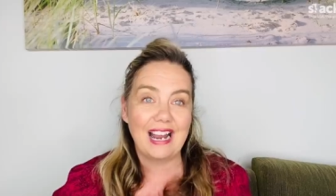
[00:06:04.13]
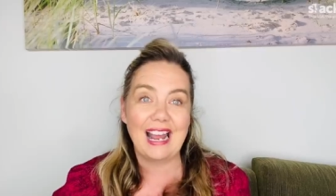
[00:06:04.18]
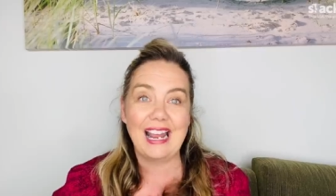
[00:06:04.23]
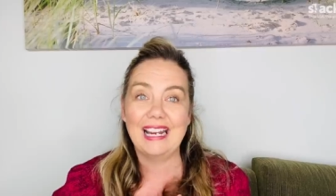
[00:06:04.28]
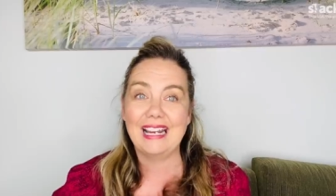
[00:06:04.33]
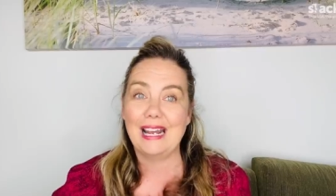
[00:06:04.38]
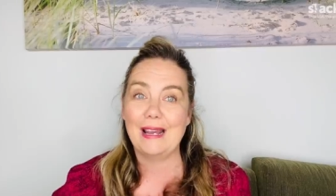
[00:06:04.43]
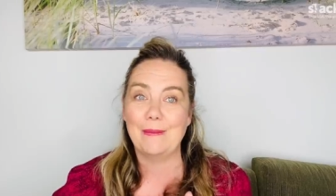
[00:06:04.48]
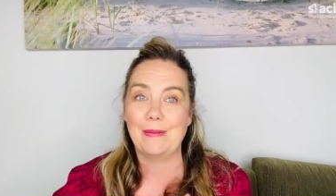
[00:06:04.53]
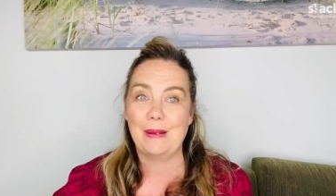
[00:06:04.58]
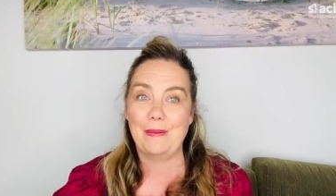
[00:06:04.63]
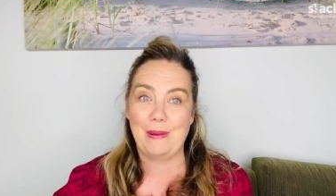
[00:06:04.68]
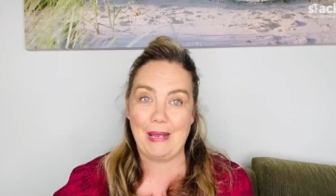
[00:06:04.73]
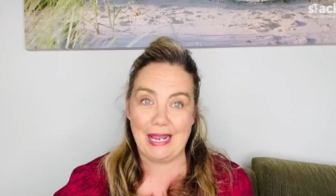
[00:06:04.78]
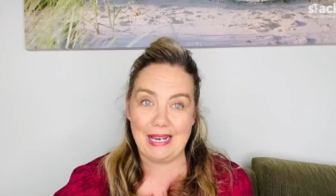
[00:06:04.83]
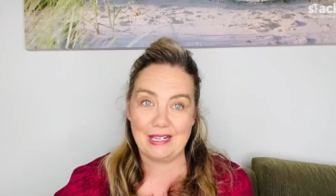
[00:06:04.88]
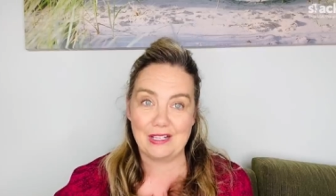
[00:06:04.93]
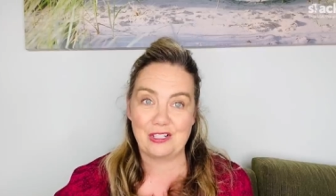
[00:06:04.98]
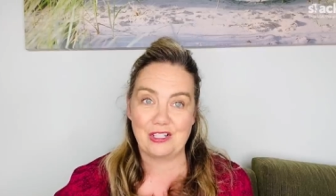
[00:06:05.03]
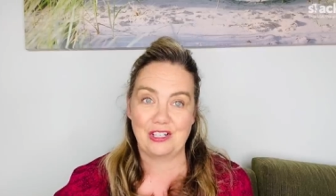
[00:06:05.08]
I got my
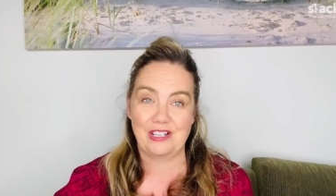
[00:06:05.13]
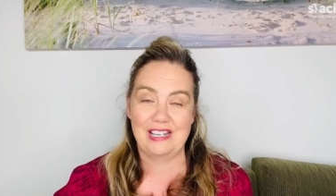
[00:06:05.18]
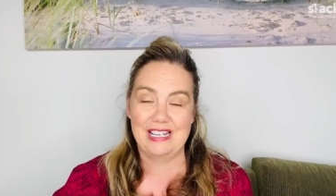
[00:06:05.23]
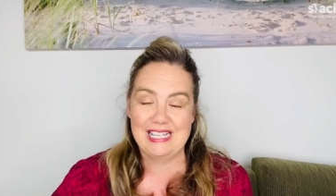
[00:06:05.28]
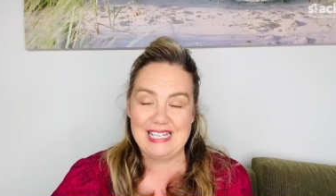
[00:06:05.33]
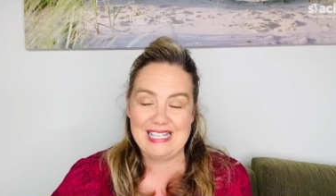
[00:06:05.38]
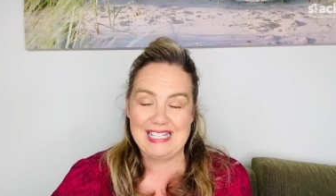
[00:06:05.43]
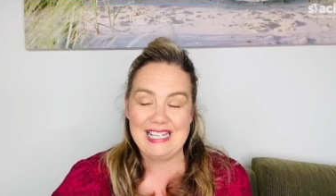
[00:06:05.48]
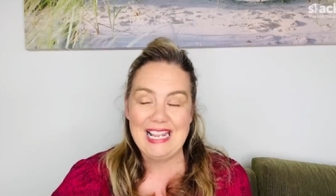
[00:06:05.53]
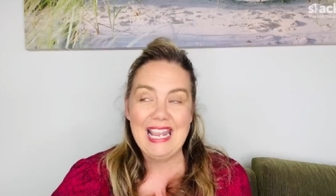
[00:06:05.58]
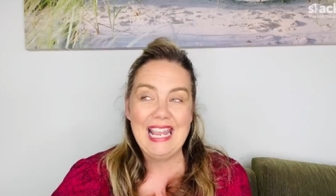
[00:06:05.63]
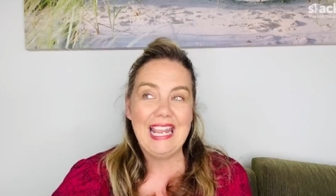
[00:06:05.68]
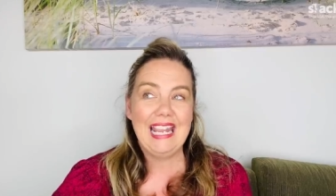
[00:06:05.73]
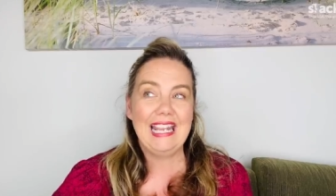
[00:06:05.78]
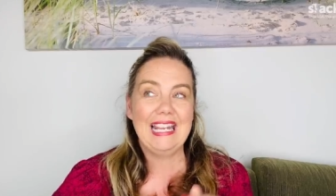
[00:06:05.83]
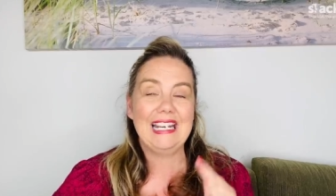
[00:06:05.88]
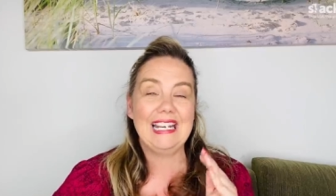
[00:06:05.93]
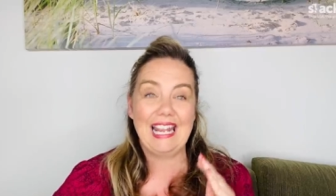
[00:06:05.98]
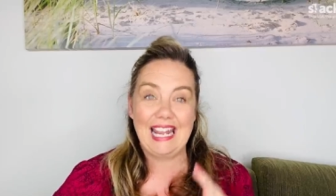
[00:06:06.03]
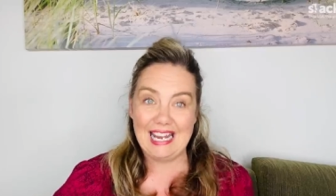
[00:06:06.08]
packages
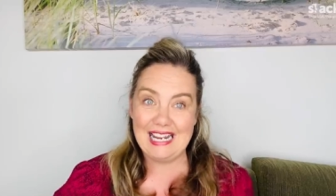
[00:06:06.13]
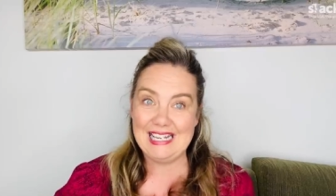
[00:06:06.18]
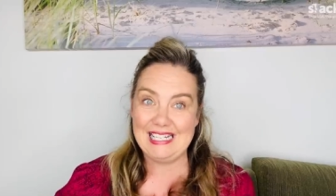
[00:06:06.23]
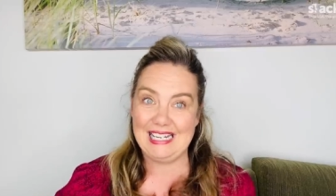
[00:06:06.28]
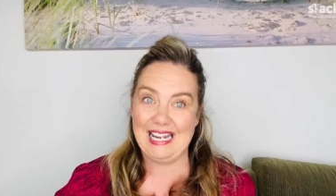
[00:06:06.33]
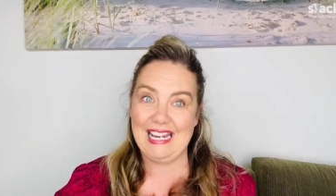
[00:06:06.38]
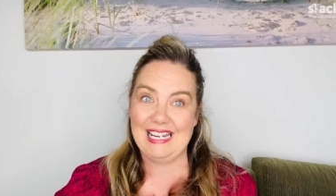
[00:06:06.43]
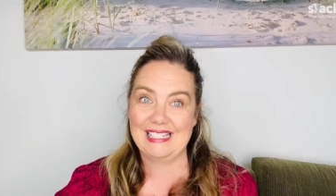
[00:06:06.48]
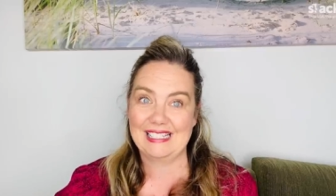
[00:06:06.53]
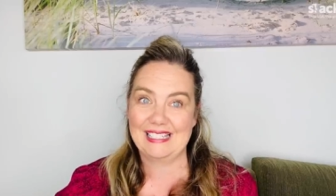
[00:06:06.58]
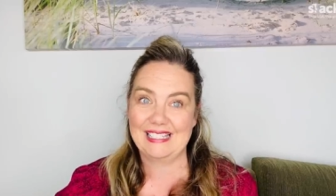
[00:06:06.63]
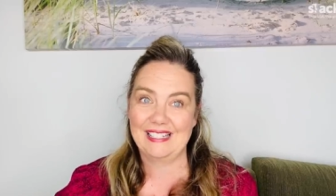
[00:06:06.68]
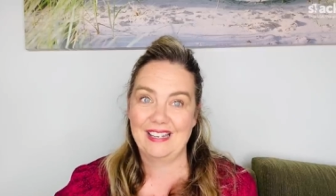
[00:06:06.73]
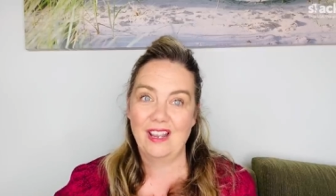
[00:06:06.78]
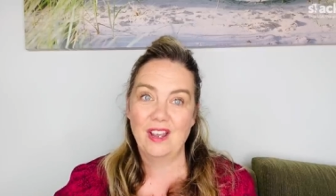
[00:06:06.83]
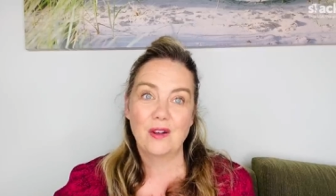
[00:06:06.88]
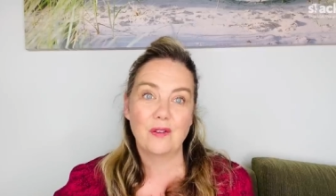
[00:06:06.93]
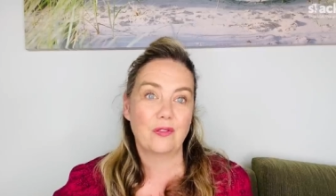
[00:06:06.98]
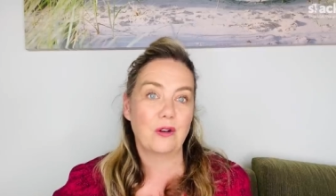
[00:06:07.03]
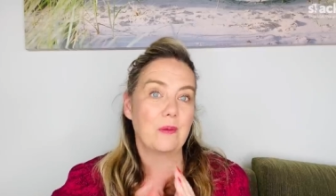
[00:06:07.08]
in 8 days
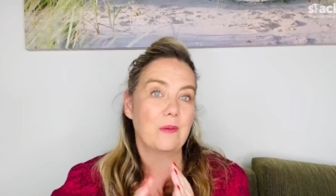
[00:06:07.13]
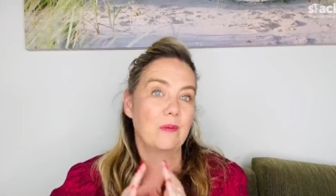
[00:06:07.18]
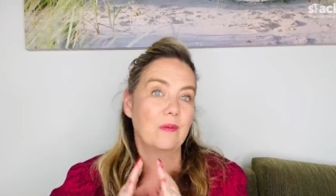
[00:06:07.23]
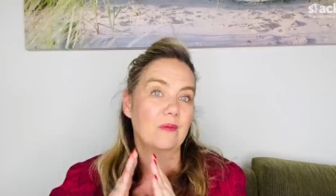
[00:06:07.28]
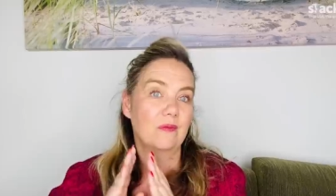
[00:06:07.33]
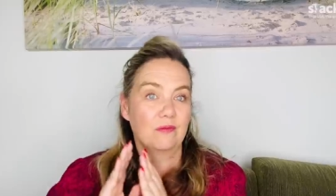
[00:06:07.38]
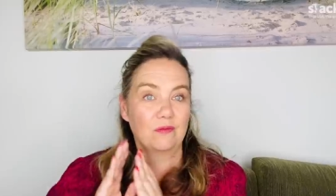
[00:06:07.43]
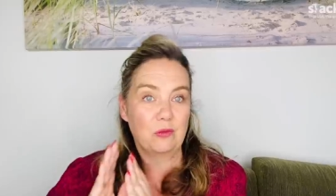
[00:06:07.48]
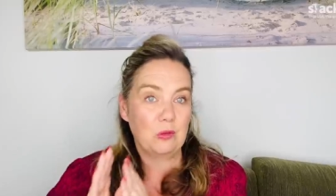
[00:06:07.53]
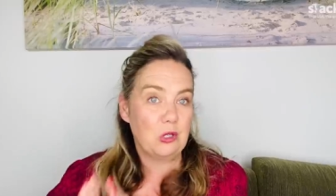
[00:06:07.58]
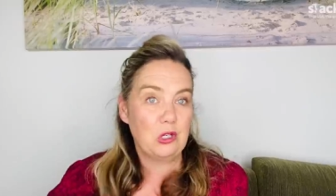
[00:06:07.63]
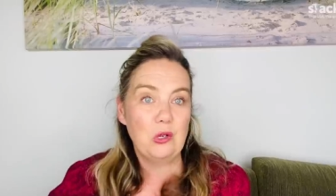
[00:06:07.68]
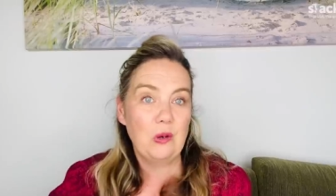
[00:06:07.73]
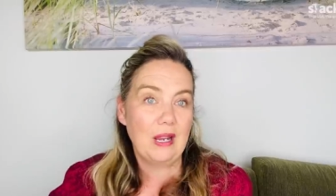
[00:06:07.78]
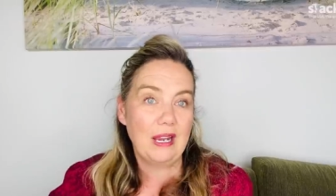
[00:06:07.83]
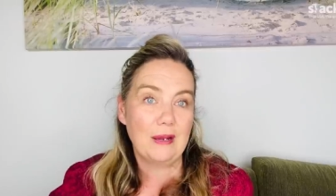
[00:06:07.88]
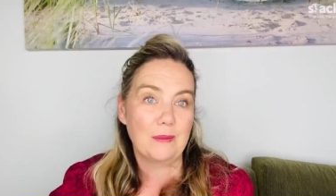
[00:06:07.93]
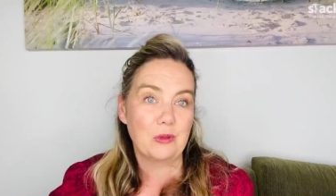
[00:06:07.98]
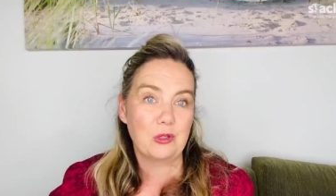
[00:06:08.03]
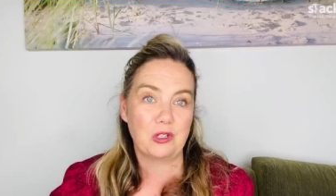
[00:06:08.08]
from New
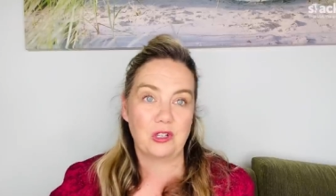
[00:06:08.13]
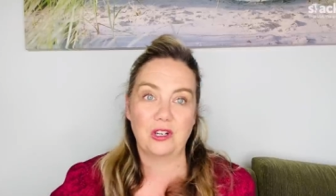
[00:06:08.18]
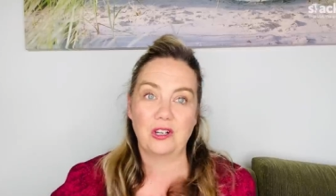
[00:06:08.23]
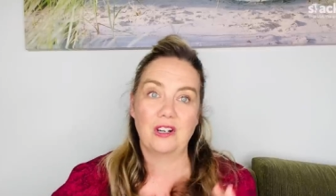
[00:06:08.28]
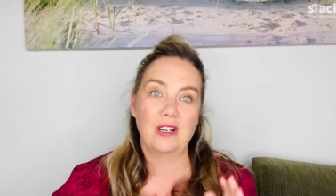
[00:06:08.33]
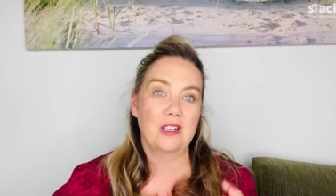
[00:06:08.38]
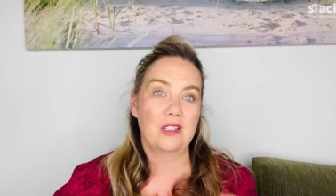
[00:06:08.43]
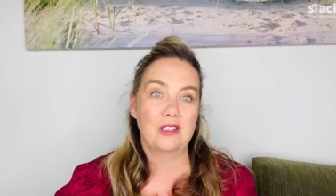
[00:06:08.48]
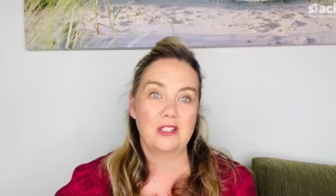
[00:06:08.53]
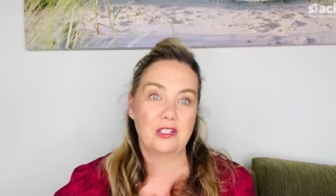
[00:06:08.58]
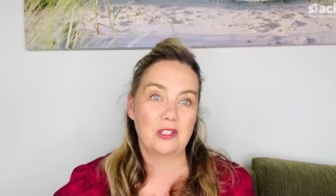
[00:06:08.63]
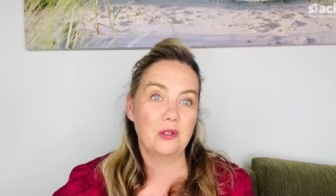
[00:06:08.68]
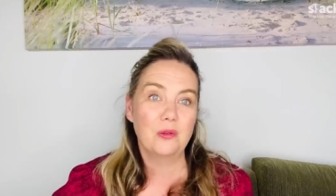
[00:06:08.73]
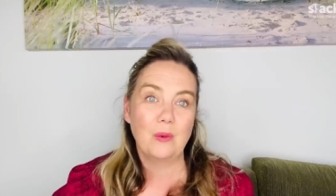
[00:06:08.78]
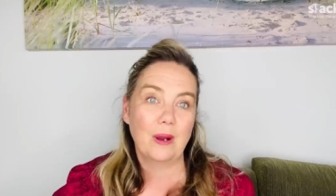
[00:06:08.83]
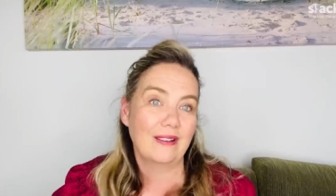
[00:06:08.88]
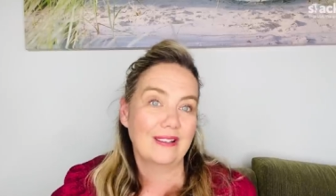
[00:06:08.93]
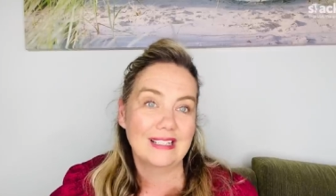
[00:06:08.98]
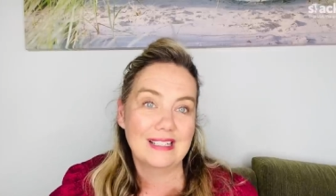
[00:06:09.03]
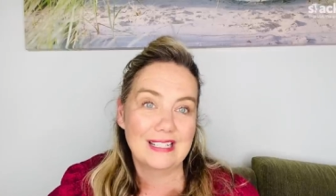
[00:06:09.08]
Hampshire to
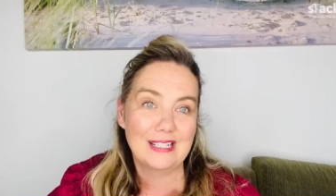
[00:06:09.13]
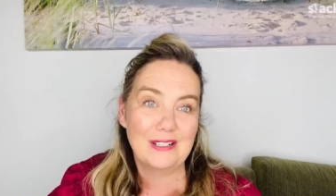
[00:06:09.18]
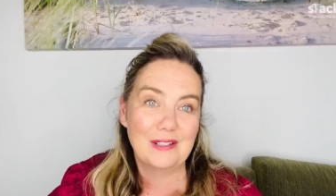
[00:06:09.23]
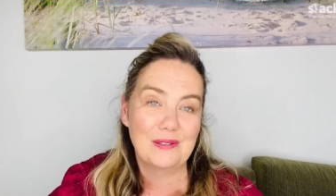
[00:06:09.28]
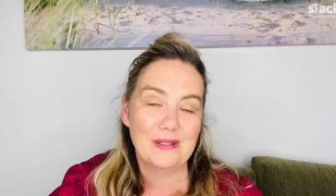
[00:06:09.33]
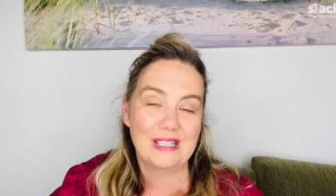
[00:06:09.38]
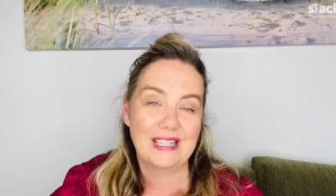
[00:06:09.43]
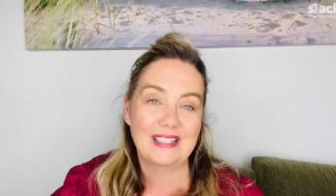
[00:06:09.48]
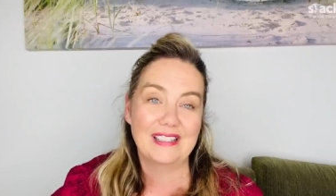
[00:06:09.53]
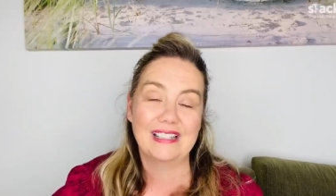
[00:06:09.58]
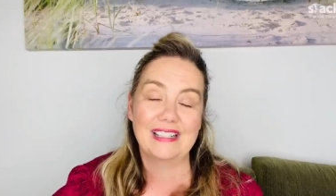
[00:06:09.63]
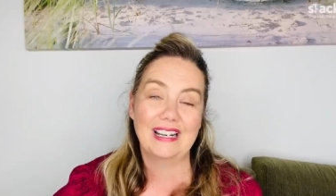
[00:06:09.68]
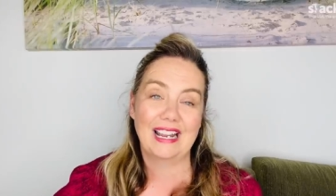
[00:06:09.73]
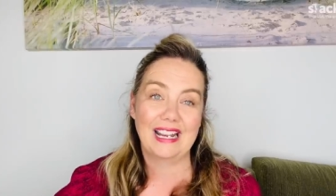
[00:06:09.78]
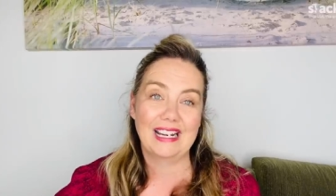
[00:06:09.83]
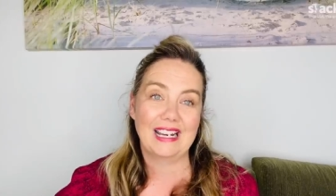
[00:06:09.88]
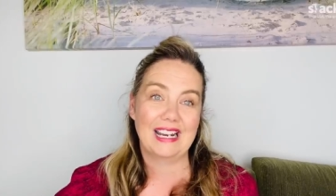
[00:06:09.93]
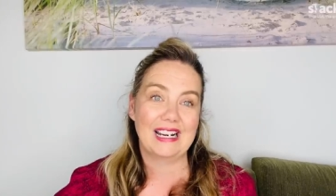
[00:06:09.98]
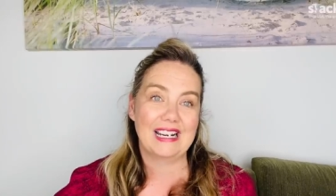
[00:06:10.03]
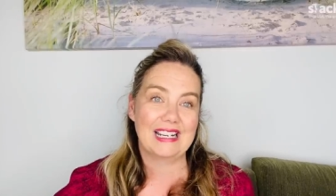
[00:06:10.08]
Wellington, New Zealand. I
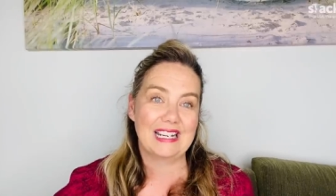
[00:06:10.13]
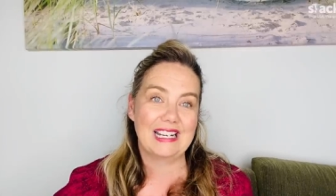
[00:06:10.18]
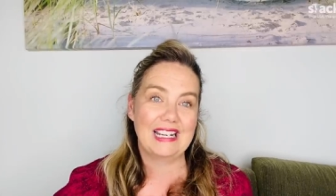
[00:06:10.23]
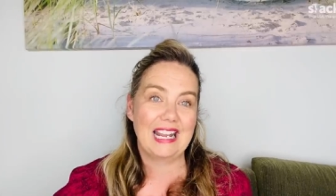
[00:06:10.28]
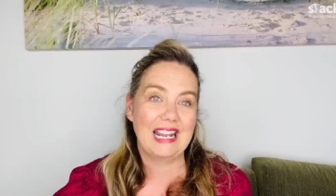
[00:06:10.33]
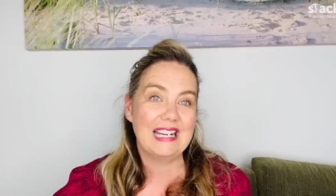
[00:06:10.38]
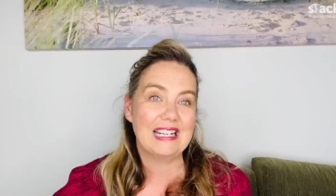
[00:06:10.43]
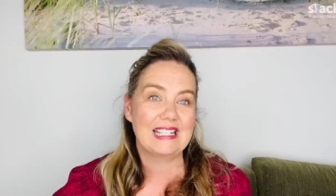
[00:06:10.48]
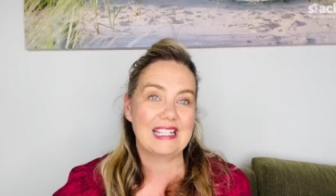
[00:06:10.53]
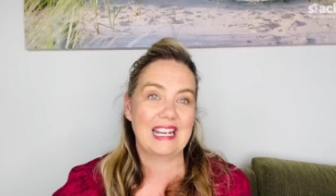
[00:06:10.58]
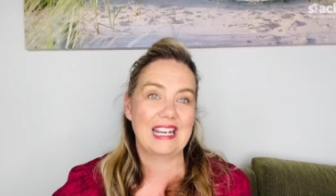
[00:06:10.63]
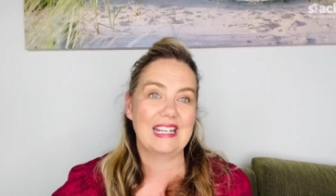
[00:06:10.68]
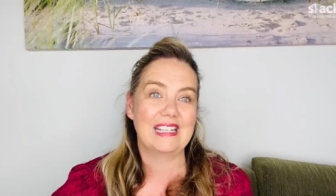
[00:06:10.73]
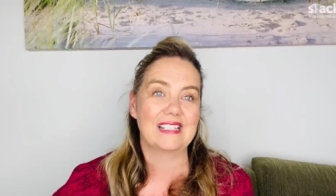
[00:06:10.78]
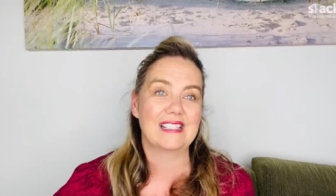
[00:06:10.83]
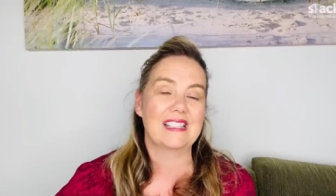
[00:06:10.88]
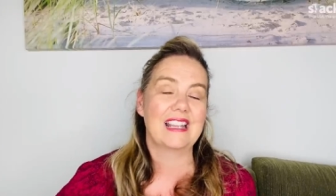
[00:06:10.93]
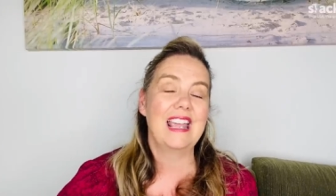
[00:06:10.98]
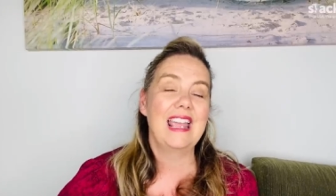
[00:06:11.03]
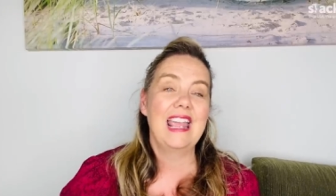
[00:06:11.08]
got it in 8
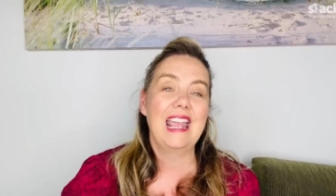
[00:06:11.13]
days.